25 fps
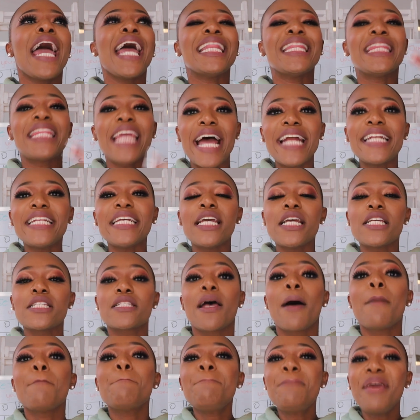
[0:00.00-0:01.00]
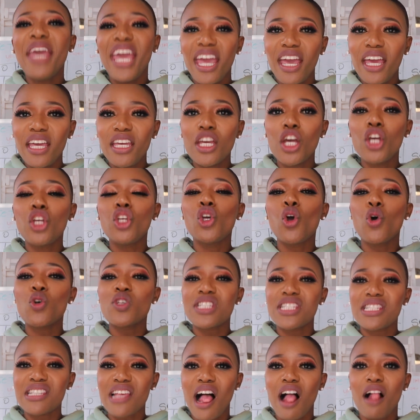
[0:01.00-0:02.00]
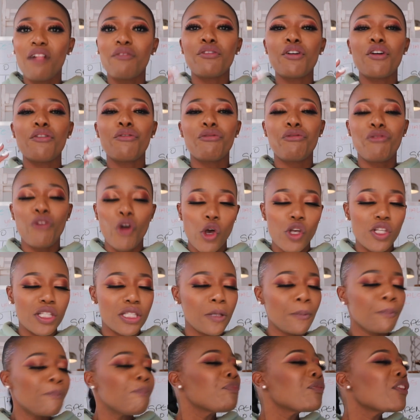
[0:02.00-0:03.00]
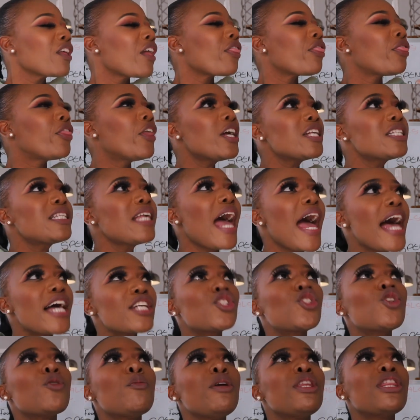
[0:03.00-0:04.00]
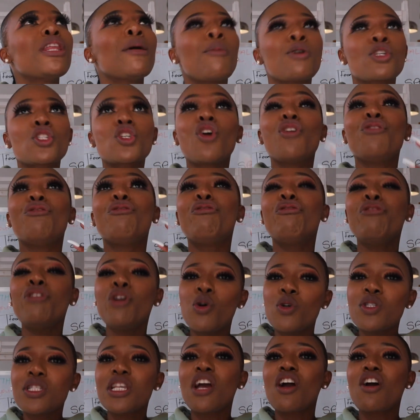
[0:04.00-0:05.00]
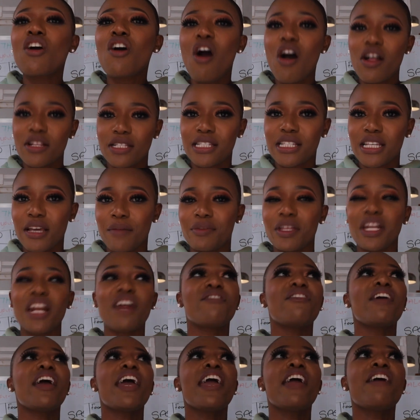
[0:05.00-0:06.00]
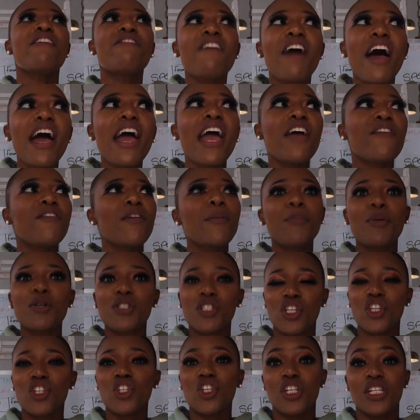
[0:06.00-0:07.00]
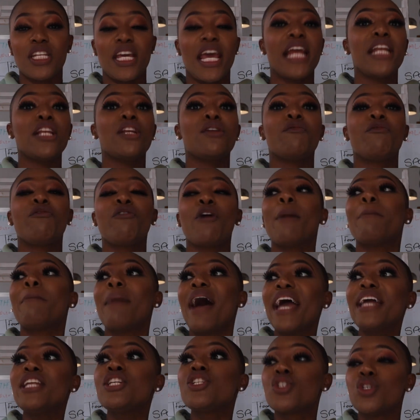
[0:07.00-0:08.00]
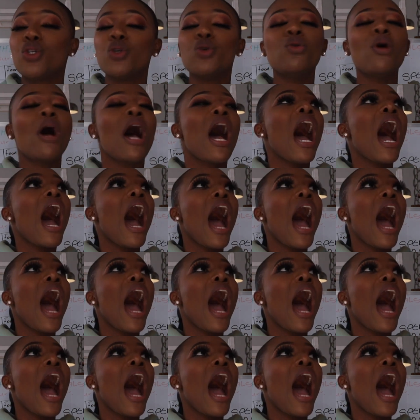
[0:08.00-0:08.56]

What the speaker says: And that is pay yourself first. This has to be the most confusing concept that I've ever positioned. And mind you,